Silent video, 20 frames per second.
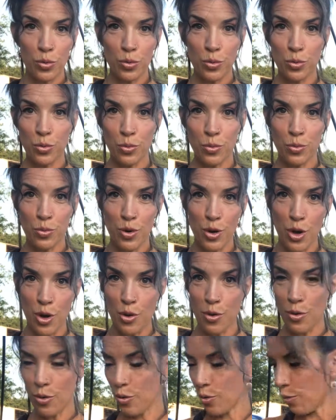Who
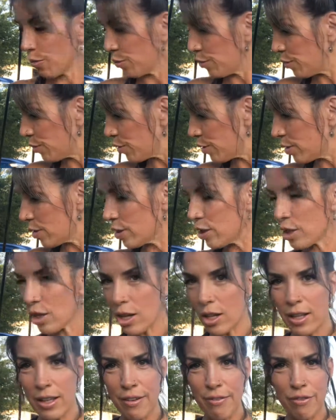knows? Do
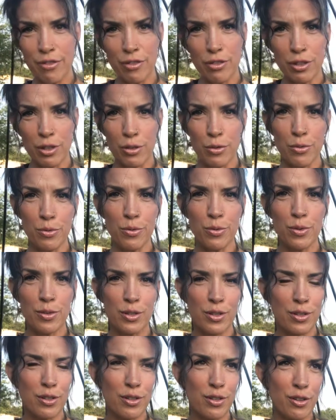y'all ever
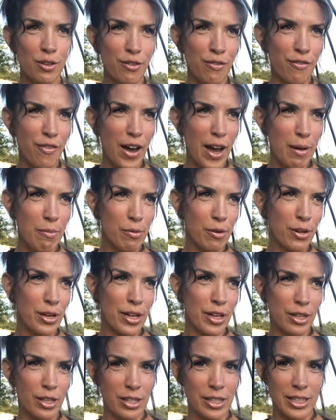lose your
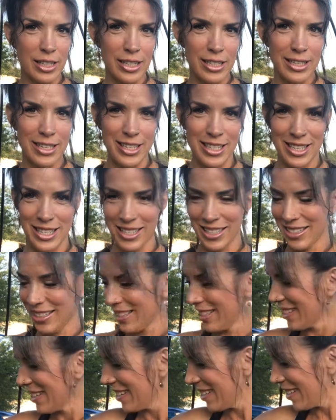fibery goodness
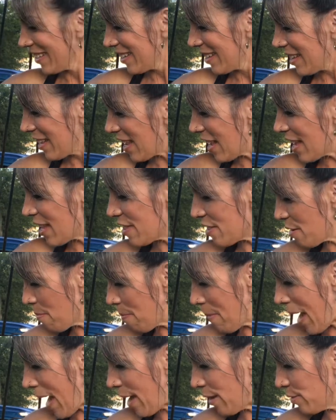in the
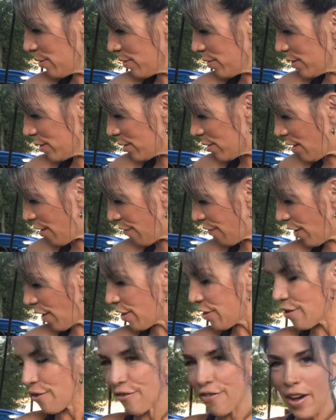mounds of
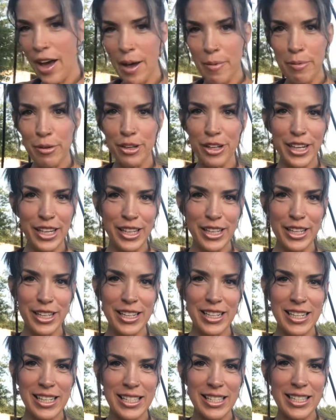other fibery
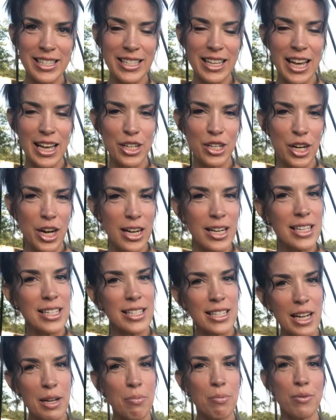goodness? I try to
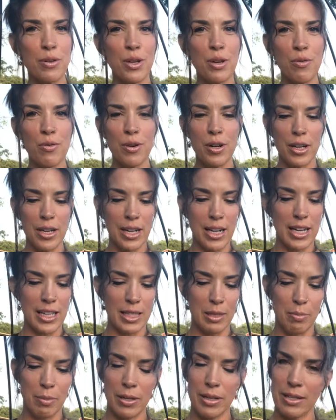stay pretty
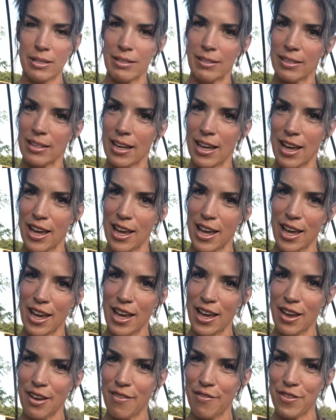organized, but
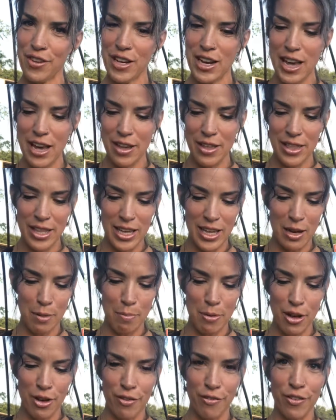every now and then a
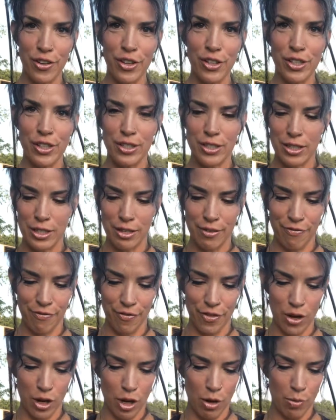ball falls, if
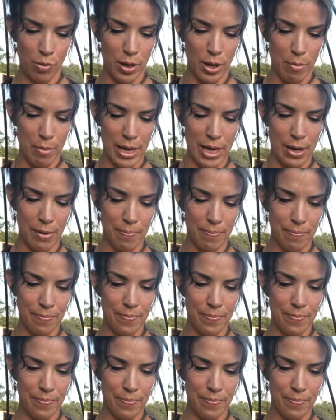you know what I mean.